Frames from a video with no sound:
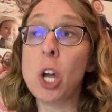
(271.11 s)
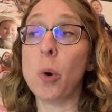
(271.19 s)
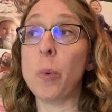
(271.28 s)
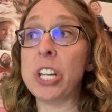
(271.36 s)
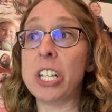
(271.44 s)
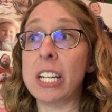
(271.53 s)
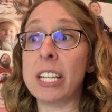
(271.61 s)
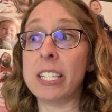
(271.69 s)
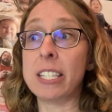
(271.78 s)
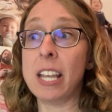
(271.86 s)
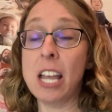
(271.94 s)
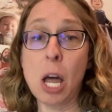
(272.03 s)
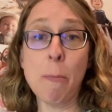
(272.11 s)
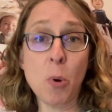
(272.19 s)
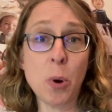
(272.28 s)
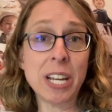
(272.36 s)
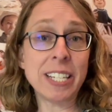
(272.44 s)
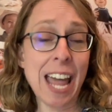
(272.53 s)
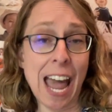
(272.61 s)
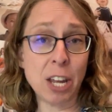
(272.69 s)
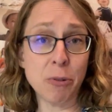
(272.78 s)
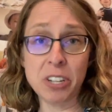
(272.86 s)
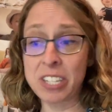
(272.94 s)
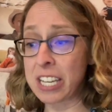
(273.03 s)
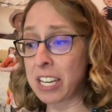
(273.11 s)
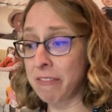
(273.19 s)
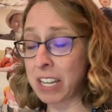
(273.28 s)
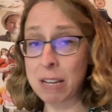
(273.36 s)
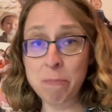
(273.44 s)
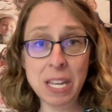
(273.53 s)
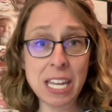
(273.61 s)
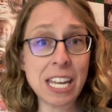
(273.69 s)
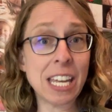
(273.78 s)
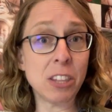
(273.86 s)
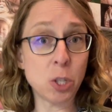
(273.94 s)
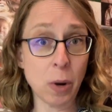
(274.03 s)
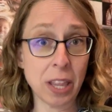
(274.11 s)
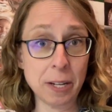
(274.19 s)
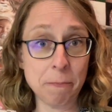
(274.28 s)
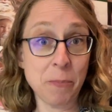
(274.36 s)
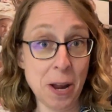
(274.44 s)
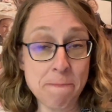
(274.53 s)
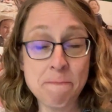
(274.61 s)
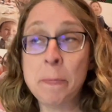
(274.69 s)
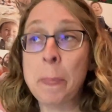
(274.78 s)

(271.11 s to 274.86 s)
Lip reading: which is a boy's accuracy of getting pee in the toilet, right?